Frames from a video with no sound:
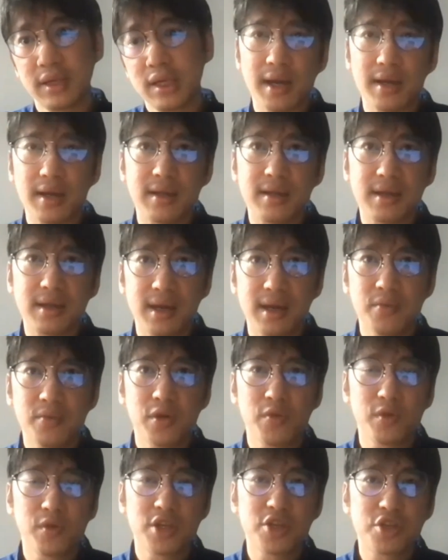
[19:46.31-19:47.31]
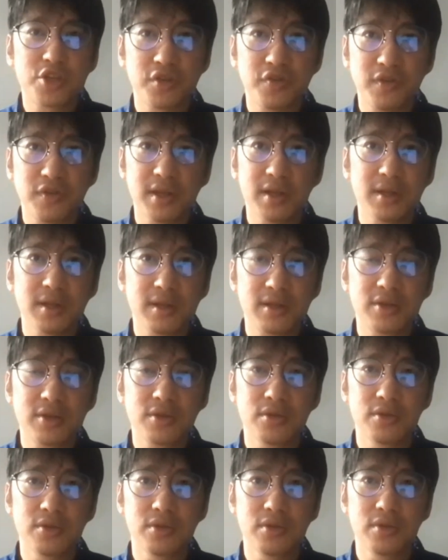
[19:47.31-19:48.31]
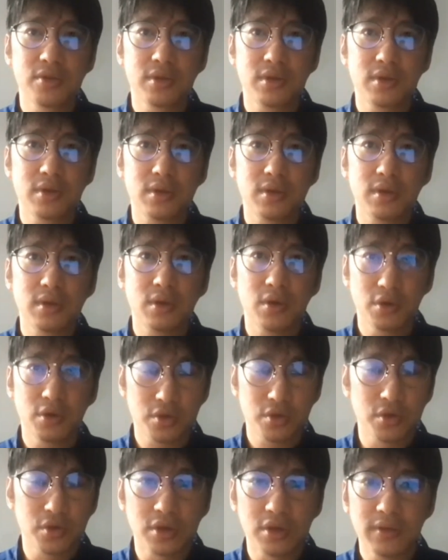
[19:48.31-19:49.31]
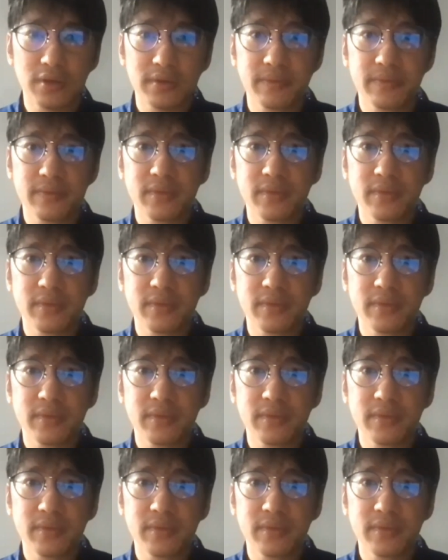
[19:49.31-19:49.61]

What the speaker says: At that time, when we shifted to O2O,